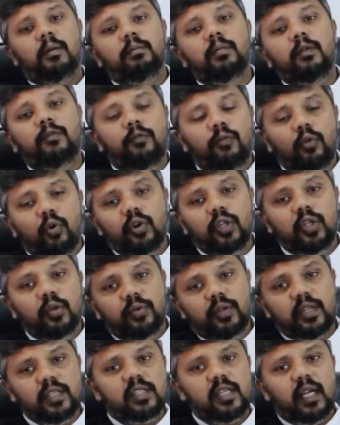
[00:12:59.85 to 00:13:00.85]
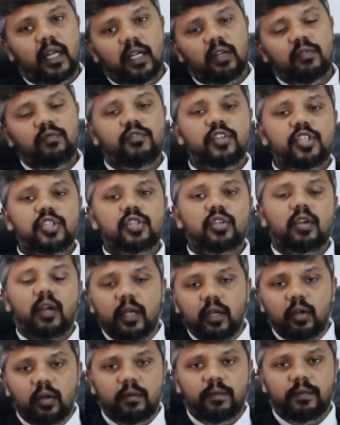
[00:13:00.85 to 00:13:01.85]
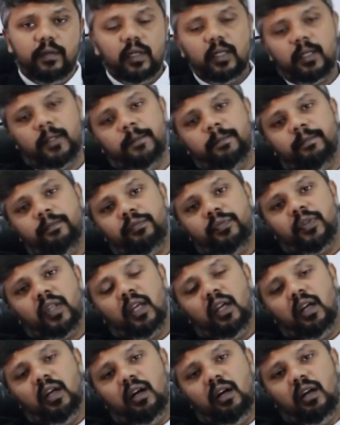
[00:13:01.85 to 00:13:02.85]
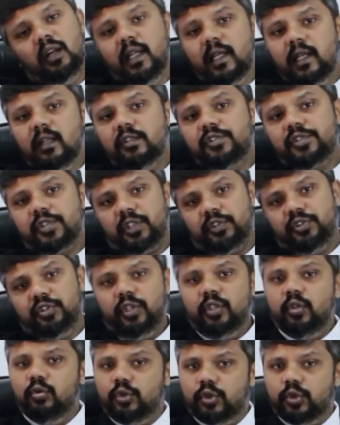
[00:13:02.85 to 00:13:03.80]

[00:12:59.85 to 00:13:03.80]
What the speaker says: before you decide which kind of a legal structure you